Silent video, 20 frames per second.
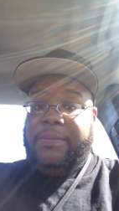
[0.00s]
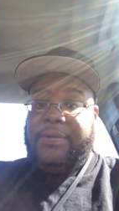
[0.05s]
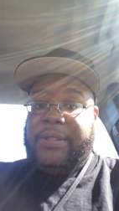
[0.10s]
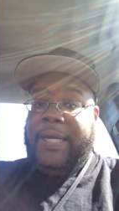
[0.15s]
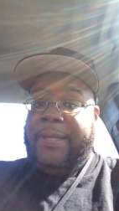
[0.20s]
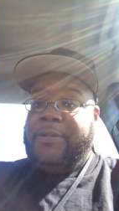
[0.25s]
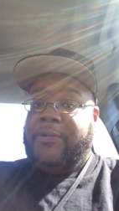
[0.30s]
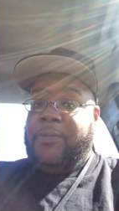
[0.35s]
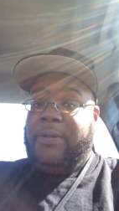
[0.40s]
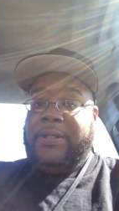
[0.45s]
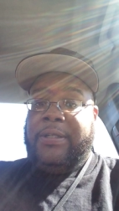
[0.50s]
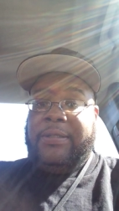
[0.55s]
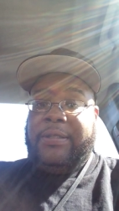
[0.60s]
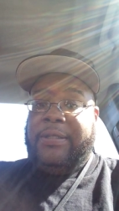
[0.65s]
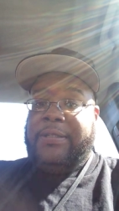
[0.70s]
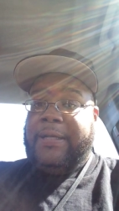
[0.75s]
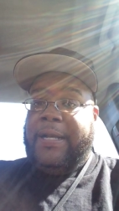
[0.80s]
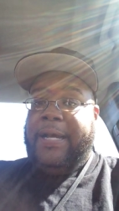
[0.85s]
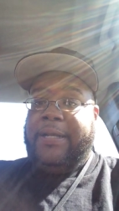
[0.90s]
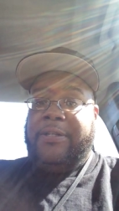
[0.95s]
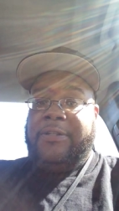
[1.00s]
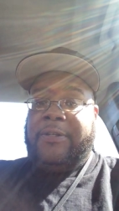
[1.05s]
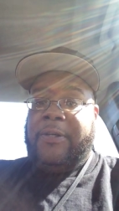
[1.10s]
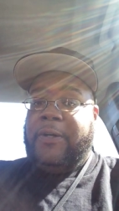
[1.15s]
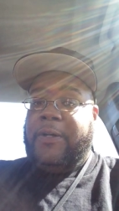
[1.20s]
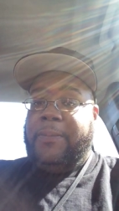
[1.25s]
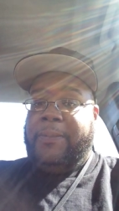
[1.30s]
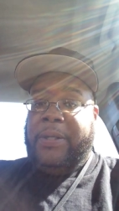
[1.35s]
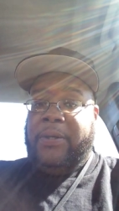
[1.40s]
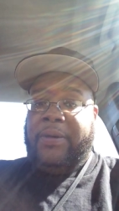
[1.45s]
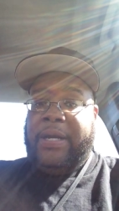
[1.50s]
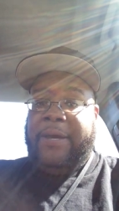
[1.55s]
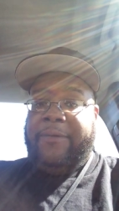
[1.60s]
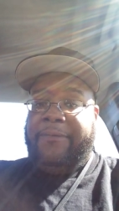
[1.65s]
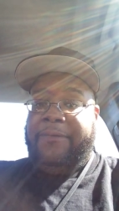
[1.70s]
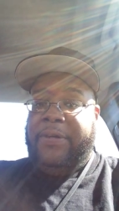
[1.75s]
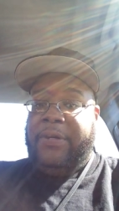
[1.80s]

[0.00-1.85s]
Jameis Winston does not deserve to be on that